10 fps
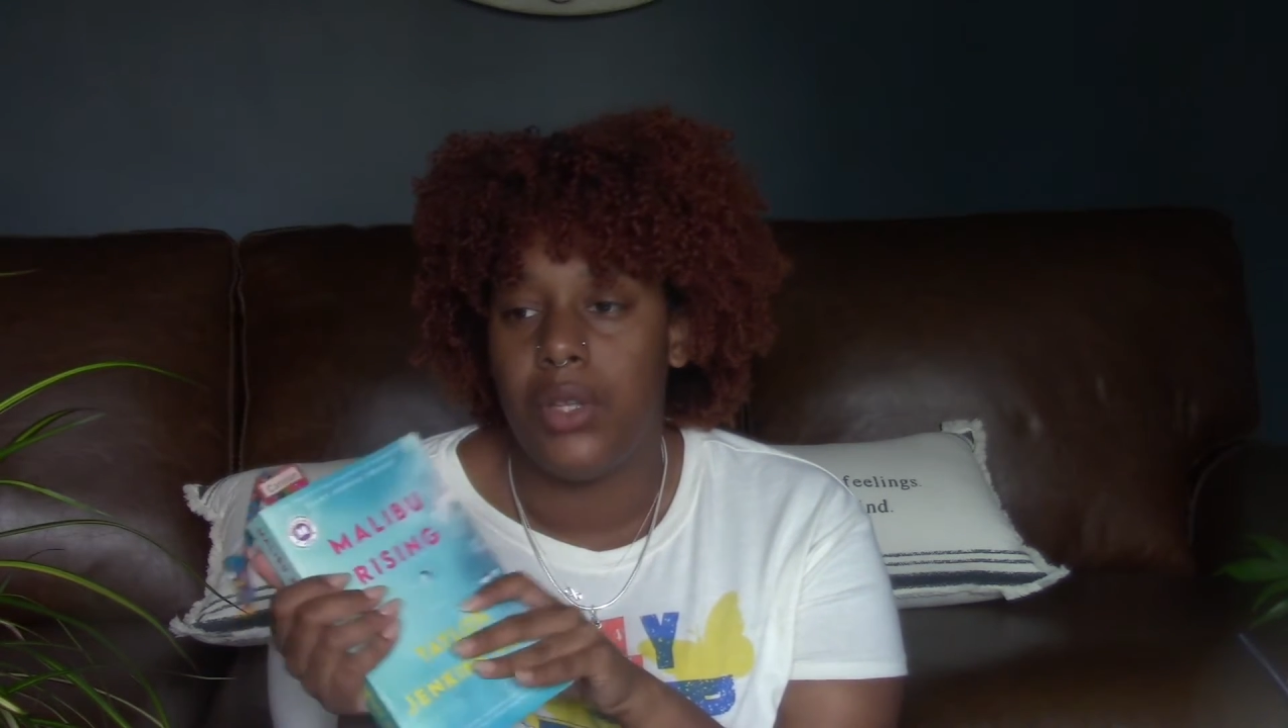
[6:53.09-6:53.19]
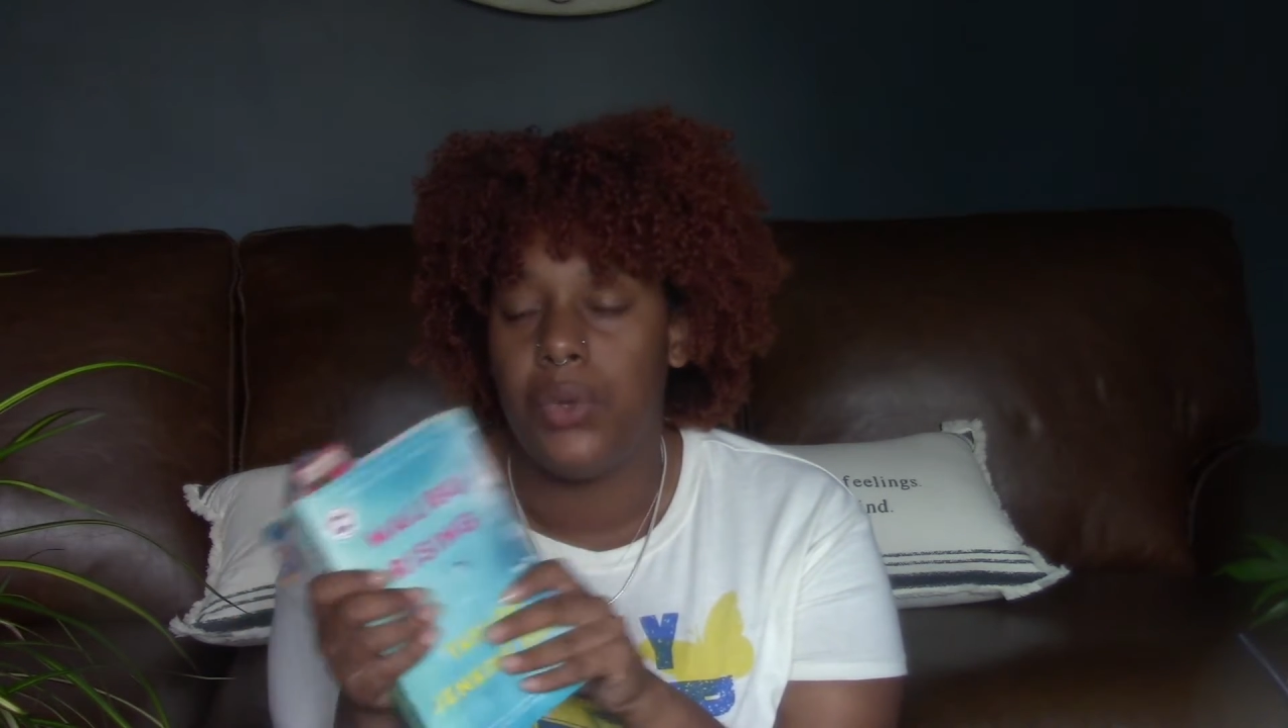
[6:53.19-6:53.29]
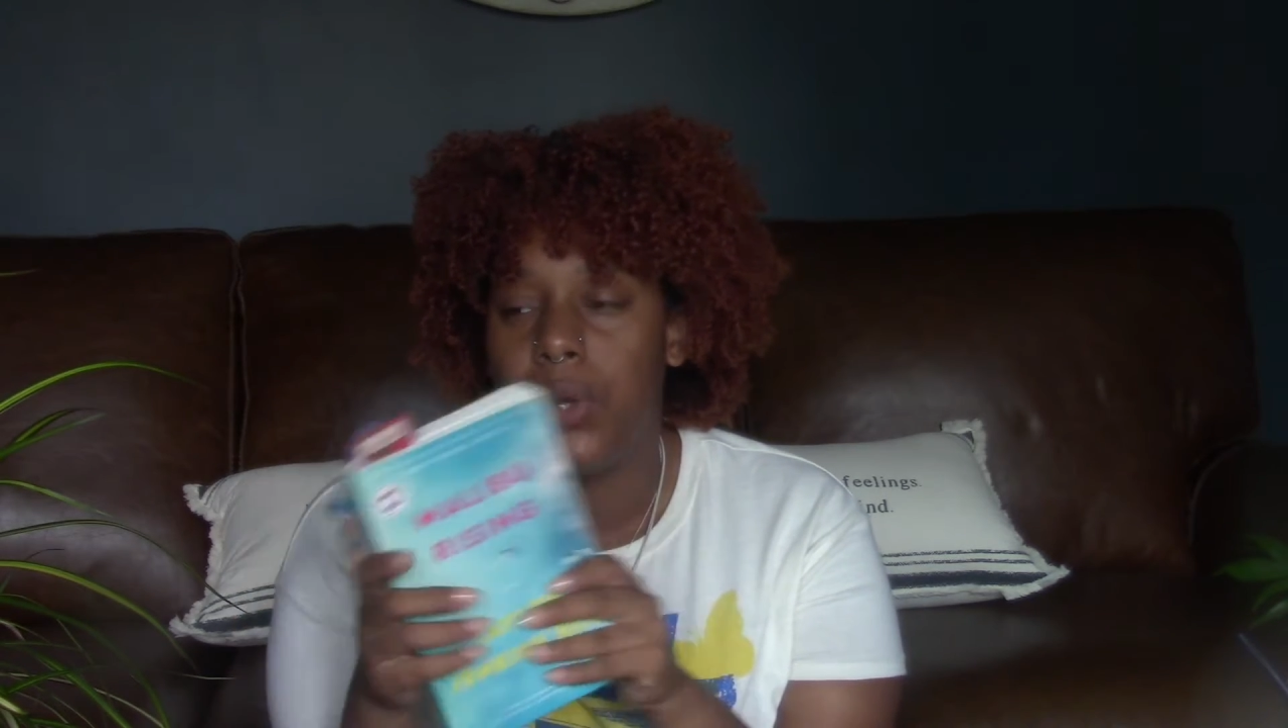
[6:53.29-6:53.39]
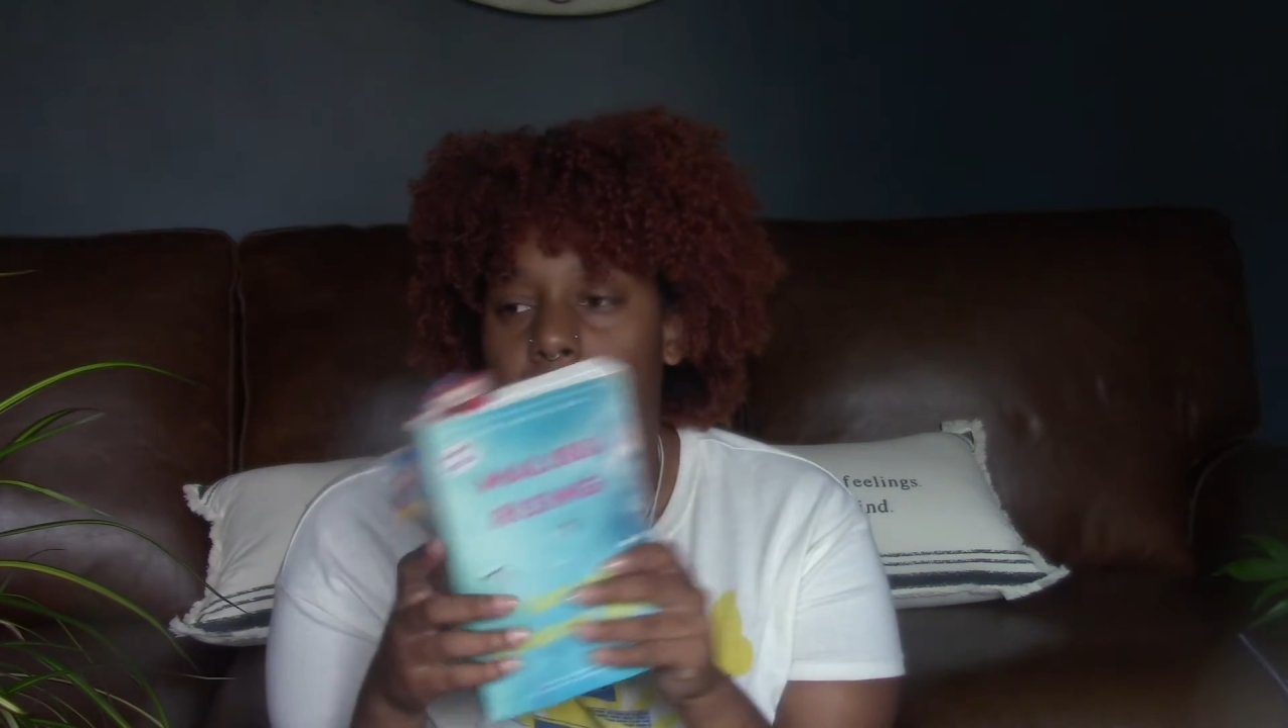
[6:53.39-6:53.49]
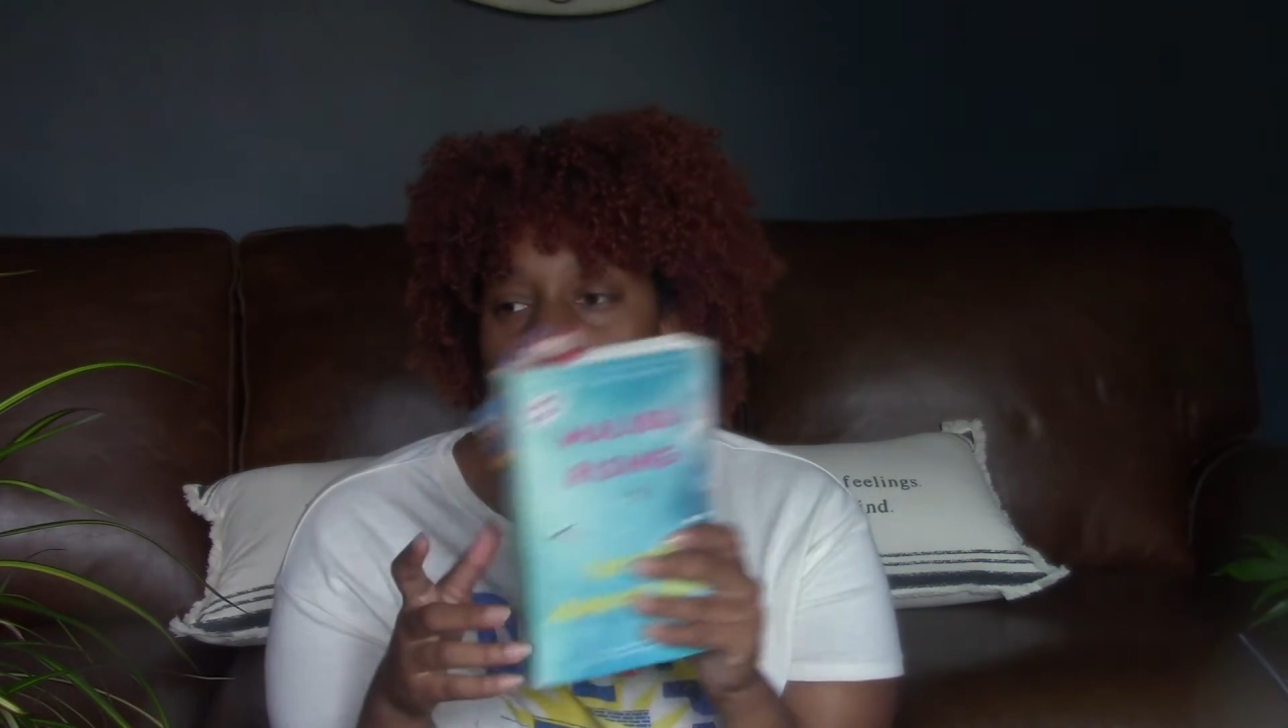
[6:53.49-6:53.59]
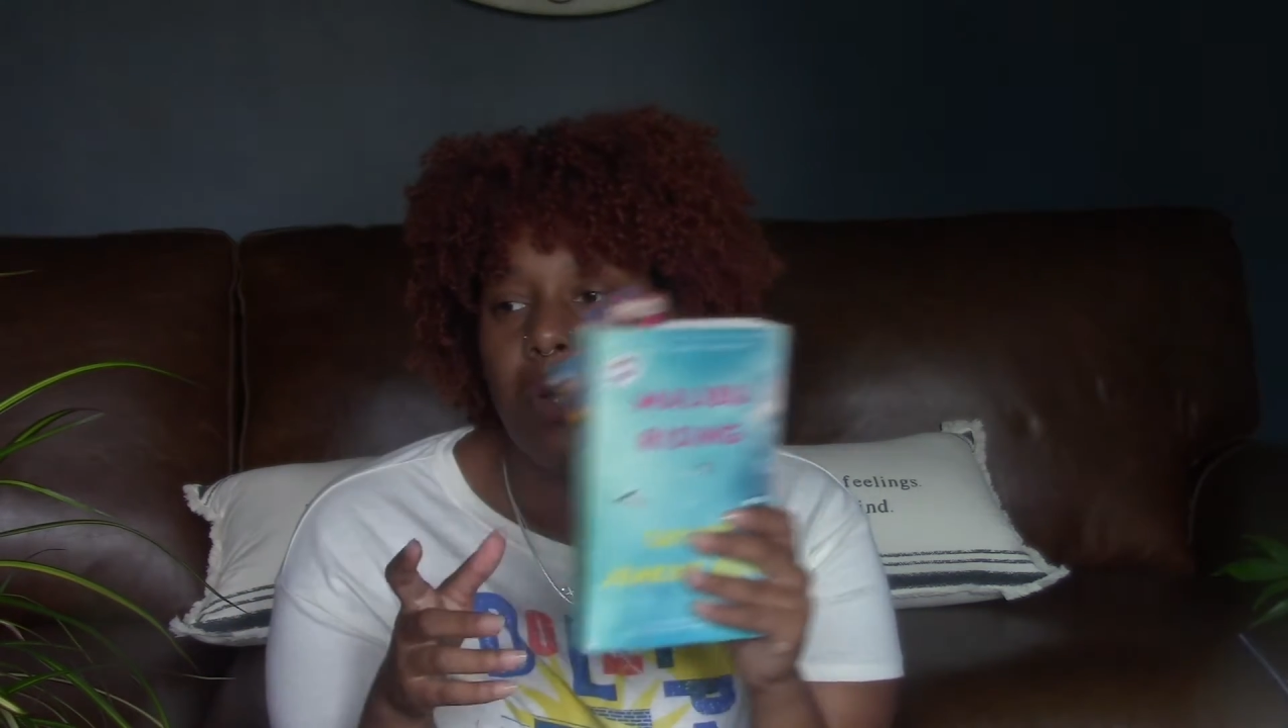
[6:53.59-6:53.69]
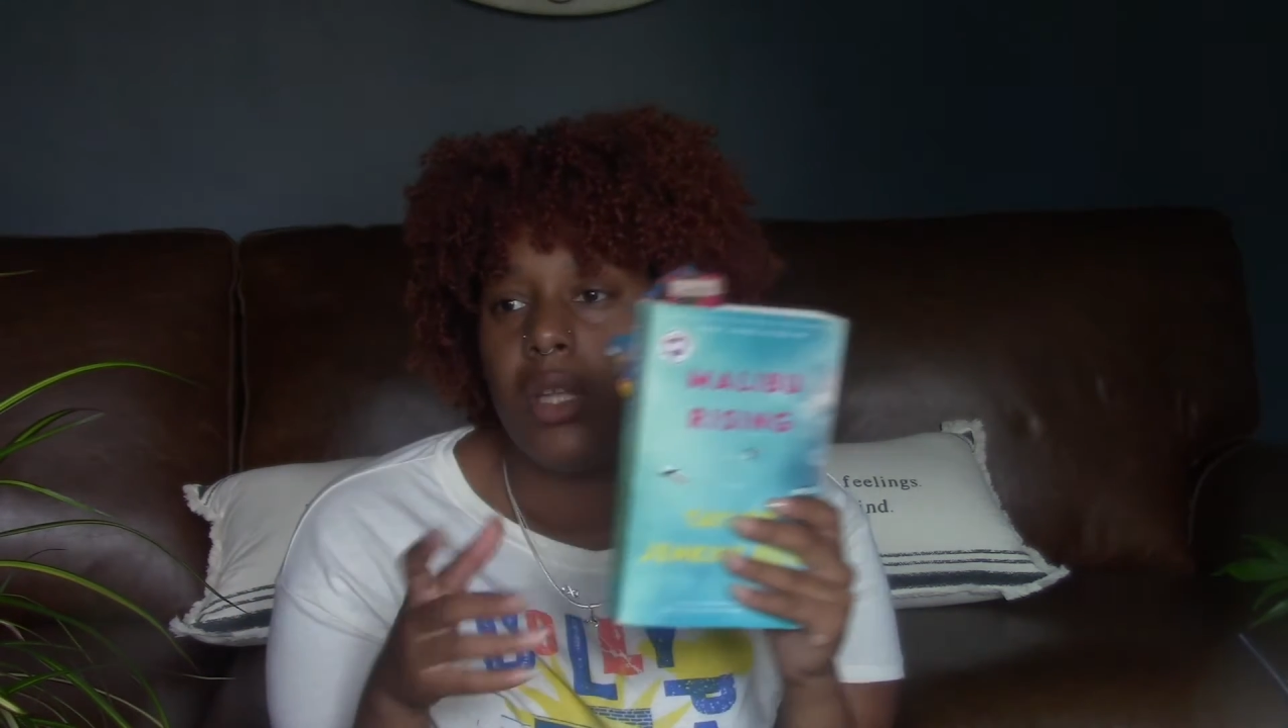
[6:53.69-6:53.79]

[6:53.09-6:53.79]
Hugo,